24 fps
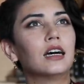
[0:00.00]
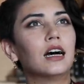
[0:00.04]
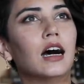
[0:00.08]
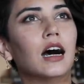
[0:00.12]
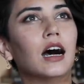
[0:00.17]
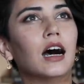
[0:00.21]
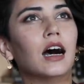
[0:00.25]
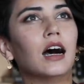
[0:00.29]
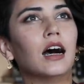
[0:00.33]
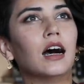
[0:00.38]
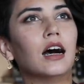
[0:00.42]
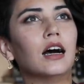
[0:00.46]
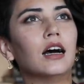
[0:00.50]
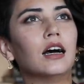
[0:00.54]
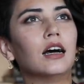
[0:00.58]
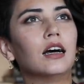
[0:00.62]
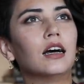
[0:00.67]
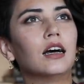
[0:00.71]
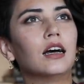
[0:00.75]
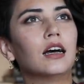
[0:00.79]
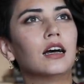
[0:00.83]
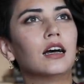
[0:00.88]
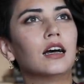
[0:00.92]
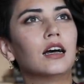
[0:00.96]
uh,
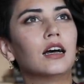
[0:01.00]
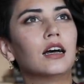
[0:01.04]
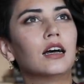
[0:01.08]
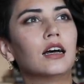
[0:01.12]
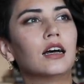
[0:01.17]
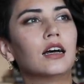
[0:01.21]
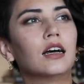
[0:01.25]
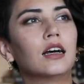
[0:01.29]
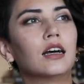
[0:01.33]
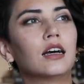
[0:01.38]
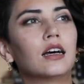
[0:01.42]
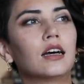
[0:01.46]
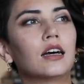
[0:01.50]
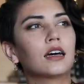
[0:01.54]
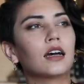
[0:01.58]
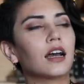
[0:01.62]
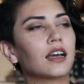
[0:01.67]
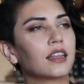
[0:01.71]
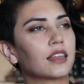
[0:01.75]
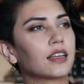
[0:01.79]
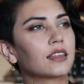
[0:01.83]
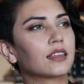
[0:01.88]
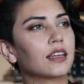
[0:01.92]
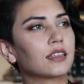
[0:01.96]

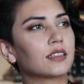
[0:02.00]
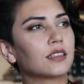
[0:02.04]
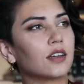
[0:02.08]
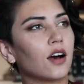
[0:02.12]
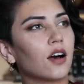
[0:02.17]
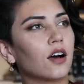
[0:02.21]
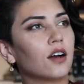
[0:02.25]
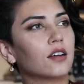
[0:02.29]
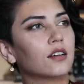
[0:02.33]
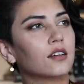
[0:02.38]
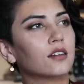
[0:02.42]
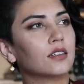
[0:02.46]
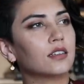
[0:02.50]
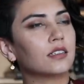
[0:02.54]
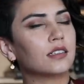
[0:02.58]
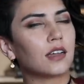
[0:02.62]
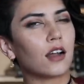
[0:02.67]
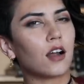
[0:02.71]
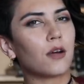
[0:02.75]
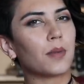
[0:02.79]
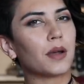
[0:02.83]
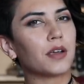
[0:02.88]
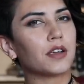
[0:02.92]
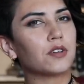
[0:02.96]
I think that's all. Is
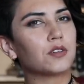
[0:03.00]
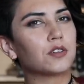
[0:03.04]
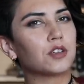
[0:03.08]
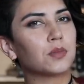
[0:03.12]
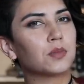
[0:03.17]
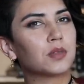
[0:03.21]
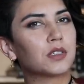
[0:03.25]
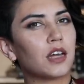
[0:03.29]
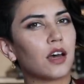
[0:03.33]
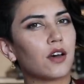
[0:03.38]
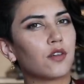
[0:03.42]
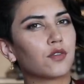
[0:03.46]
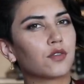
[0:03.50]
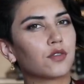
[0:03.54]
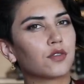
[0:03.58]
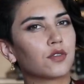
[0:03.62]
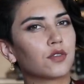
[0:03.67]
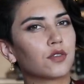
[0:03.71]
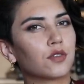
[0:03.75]
that all my YouTube stuff?